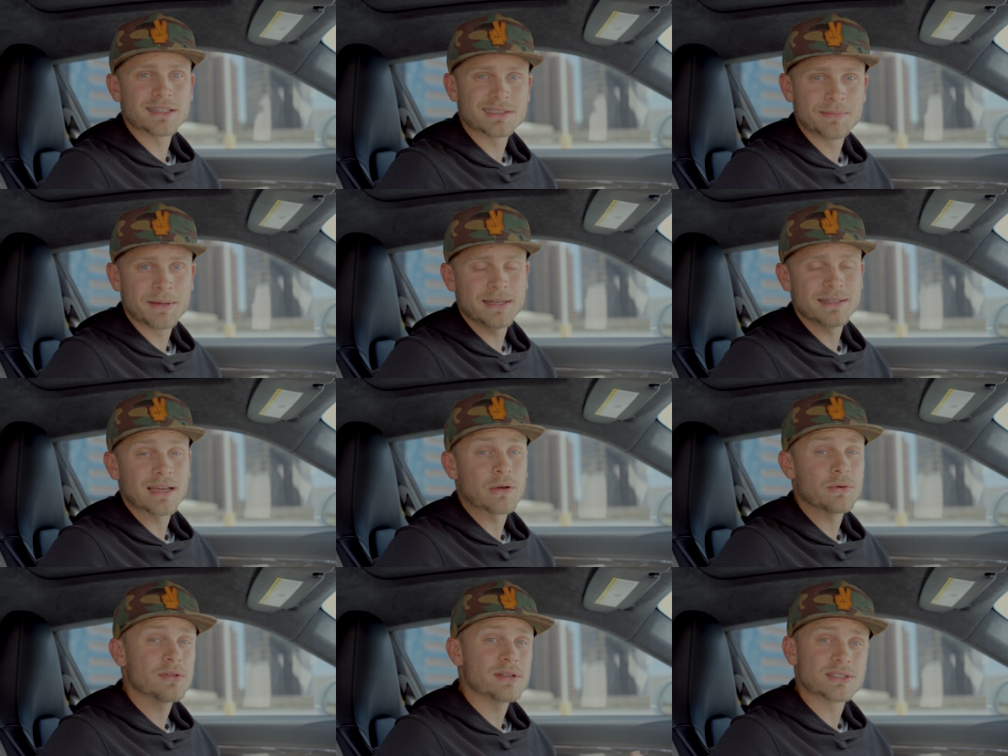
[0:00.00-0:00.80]
I spent
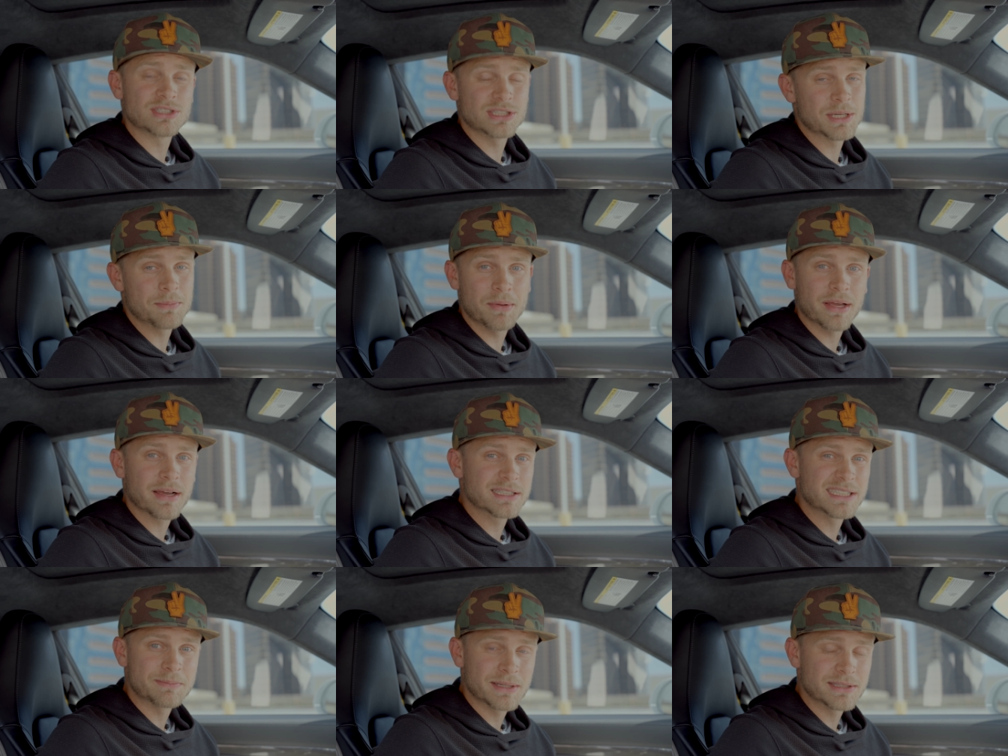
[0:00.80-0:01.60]
down to the shipping
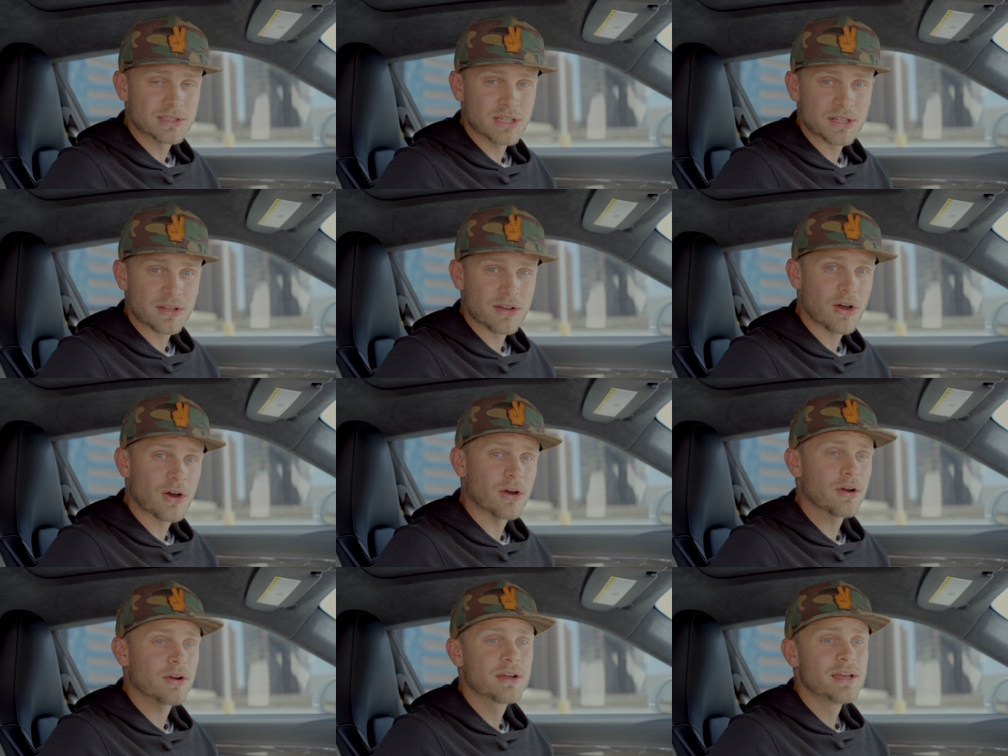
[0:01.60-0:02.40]
I spent on the
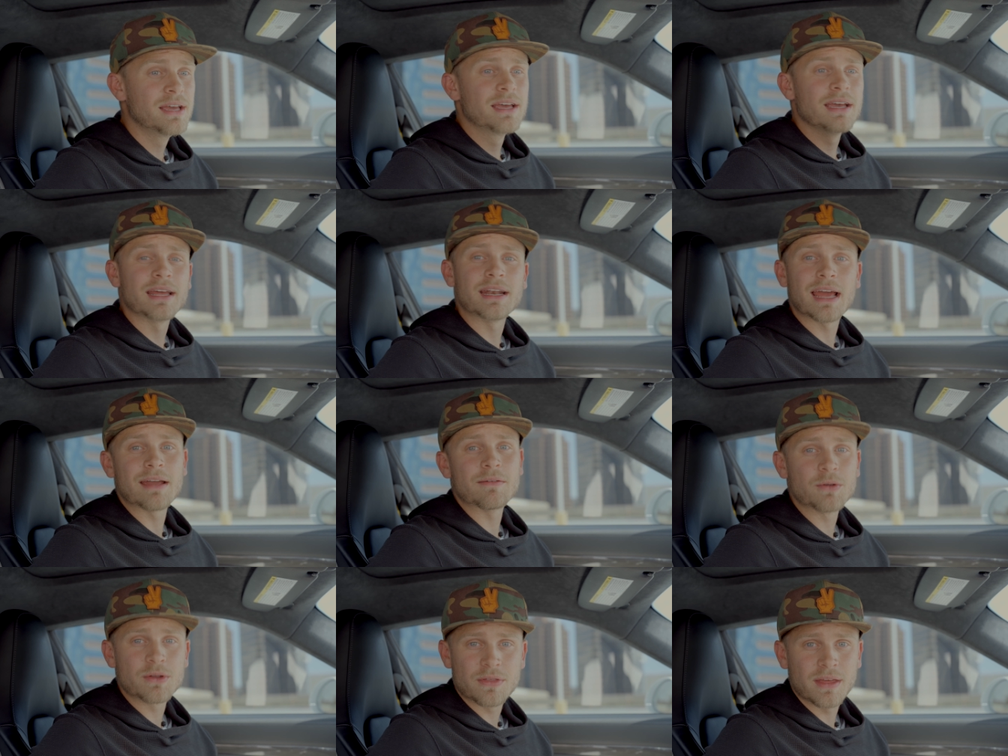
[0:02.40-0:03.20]
car and
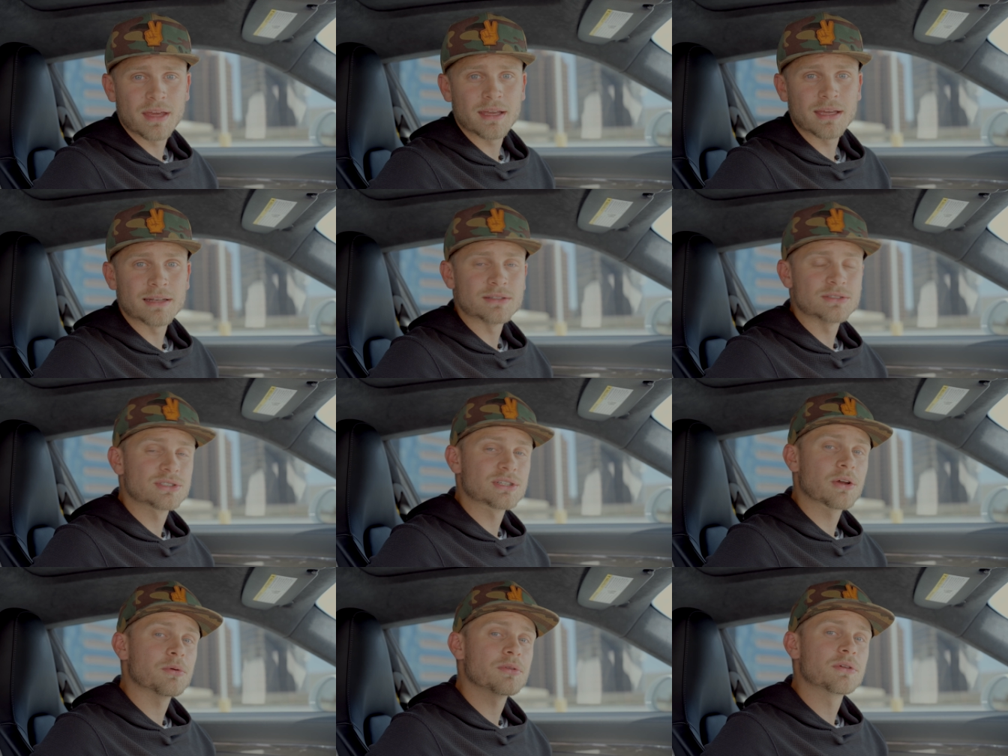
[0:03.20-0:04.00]
everything, and
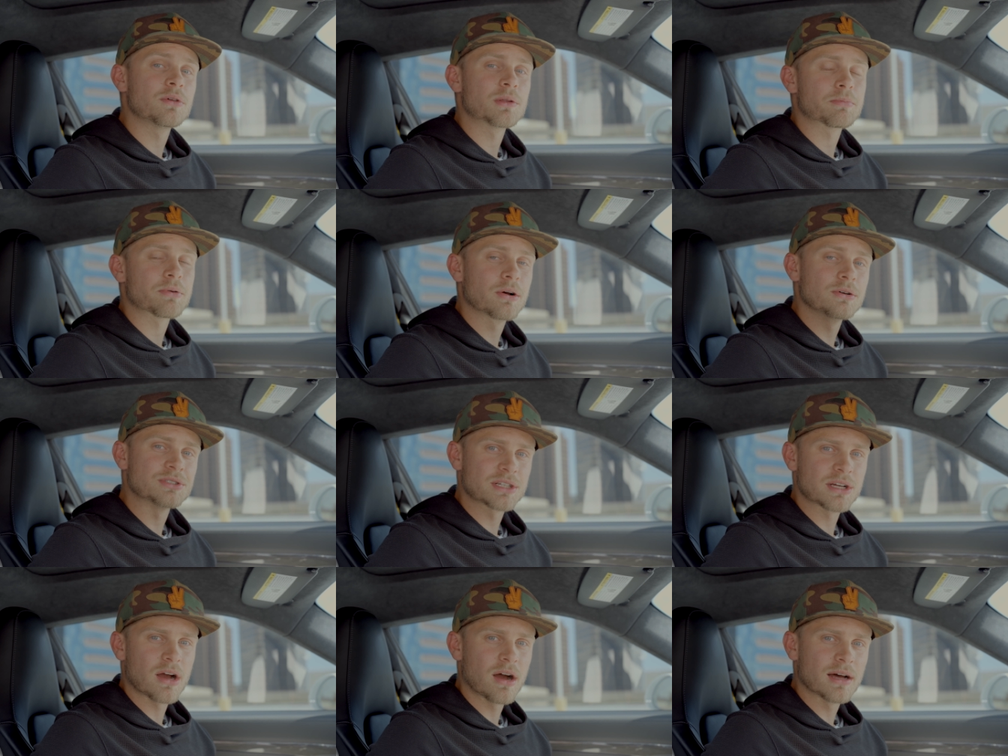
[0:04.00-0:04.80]
share with you the pros
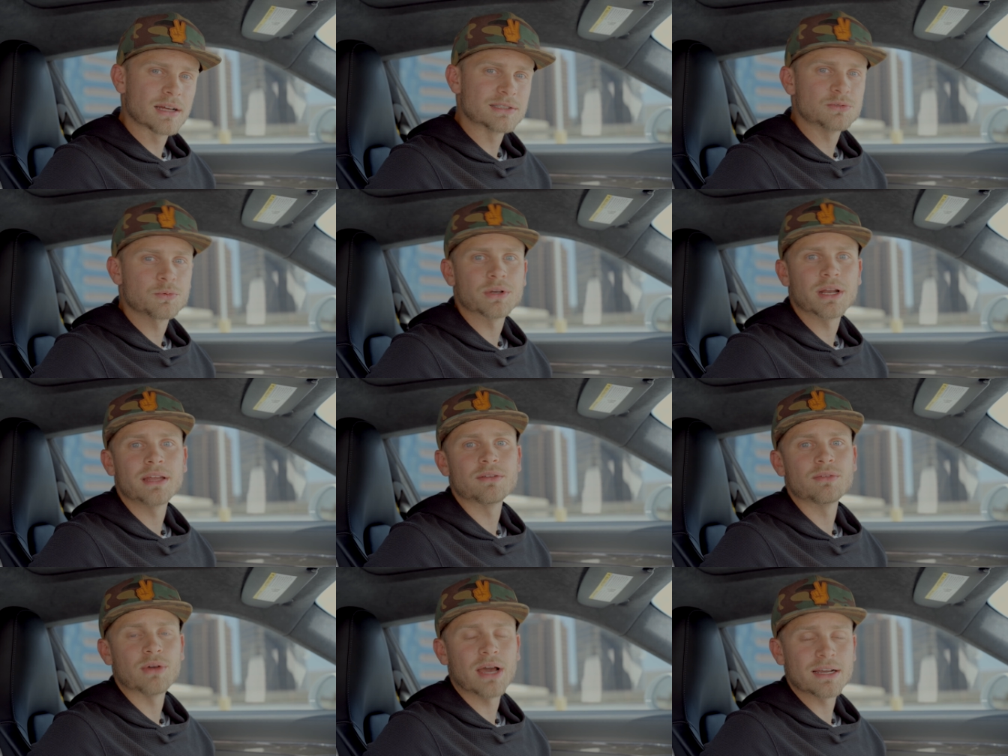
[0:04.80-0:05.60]
and cons when
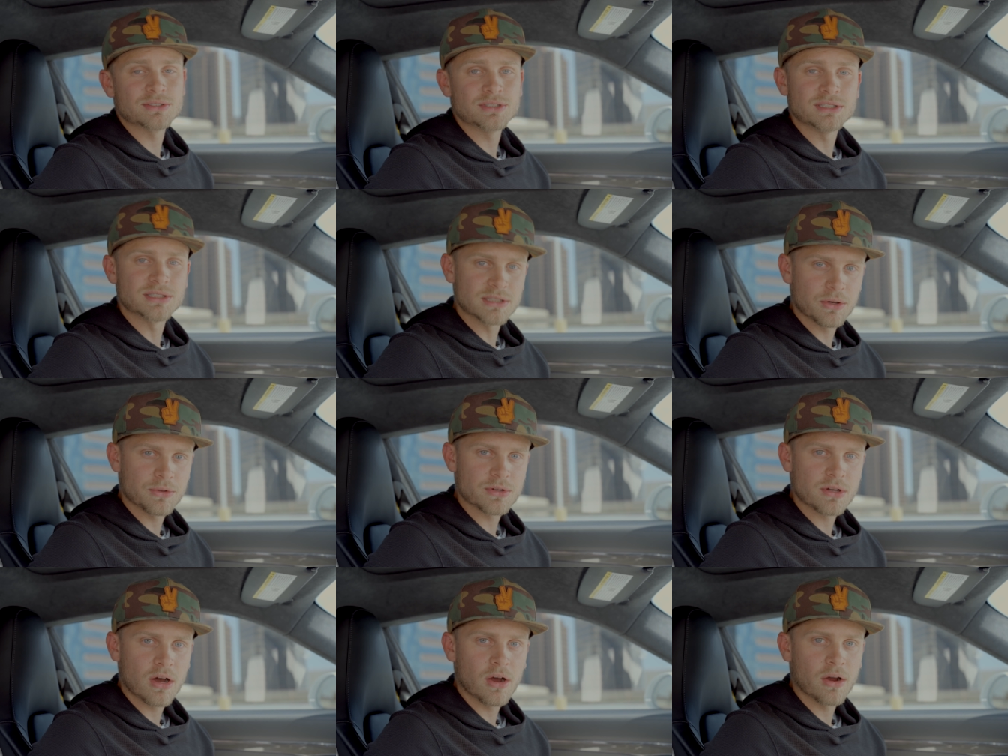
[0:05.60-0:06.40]
I actually sell
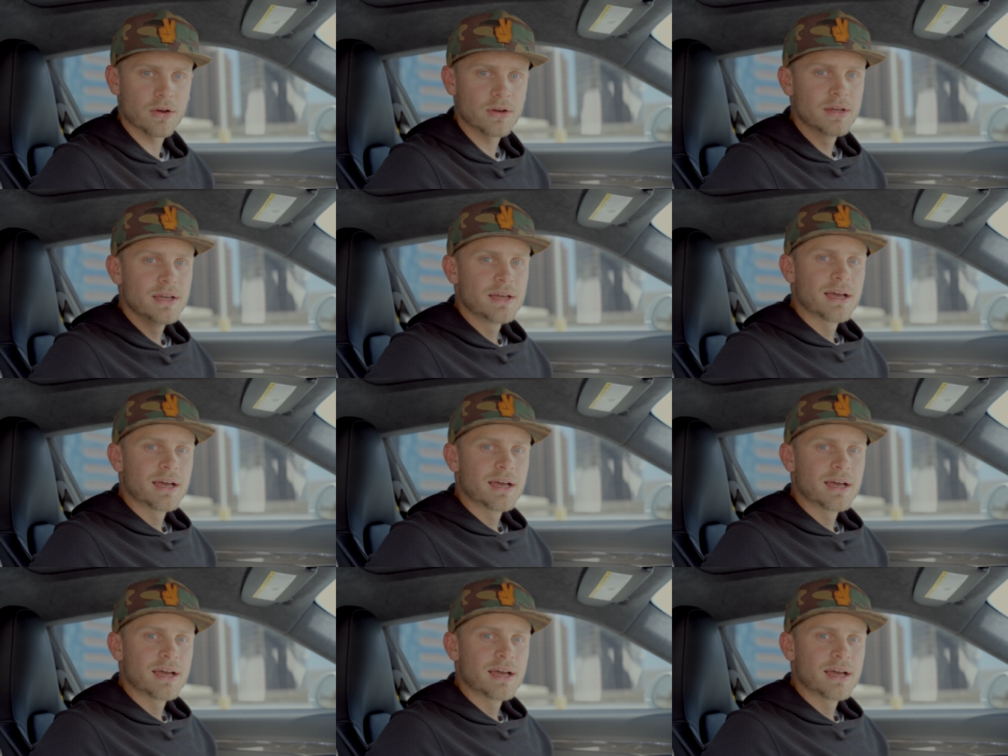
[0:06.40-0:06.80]
the car.